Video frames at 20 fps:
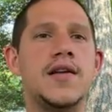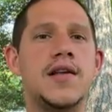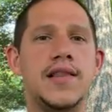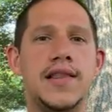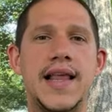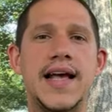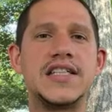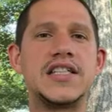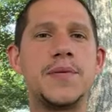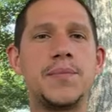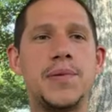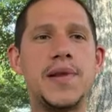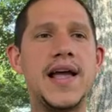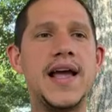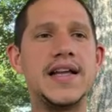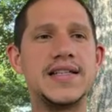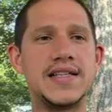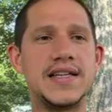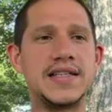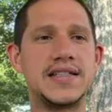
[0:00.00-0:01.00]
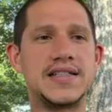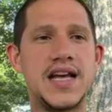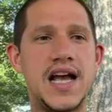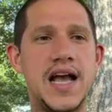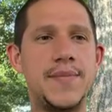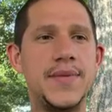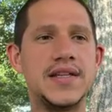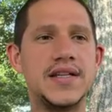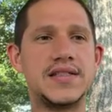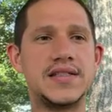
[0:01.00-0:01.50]
lesson plans and
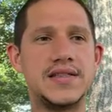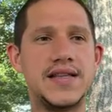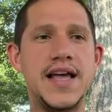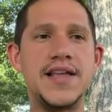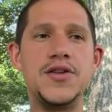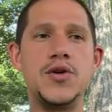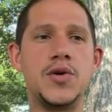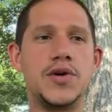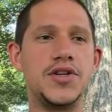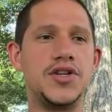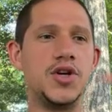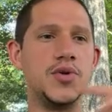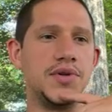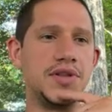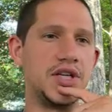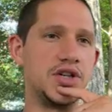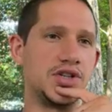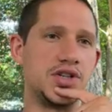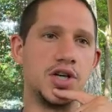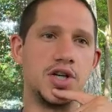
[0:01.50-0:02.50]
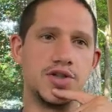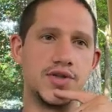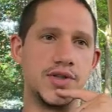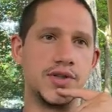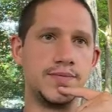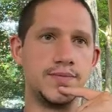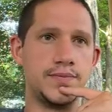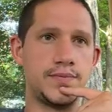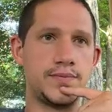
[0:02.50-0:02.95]
assignments that you can do with your children.